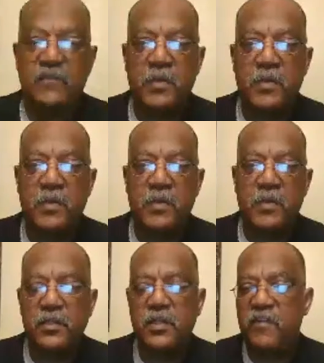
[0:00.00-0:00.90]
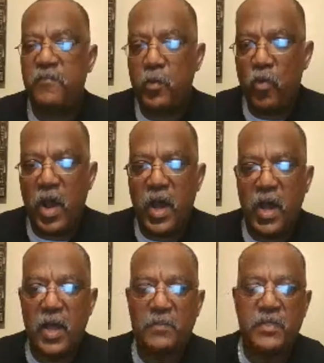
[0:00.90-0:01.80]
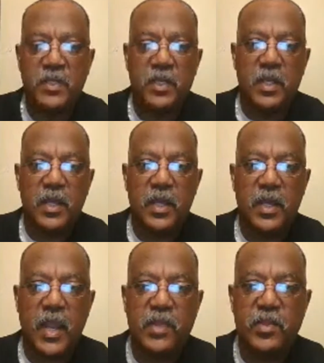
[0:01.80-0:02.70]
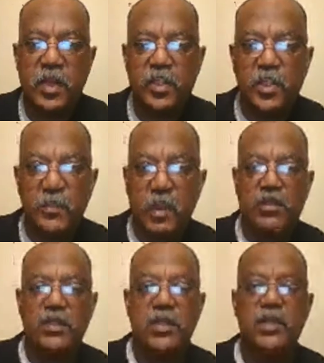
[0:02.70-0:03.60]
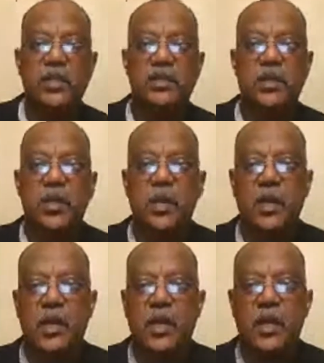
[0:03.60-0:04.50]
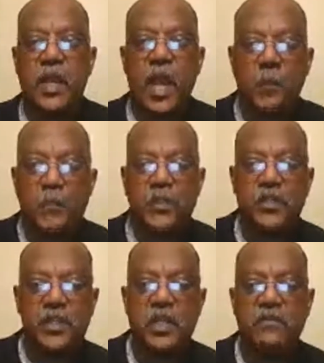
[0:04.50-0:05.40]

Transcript: been beaten, they've been robbed, and the Good Samaritan helps this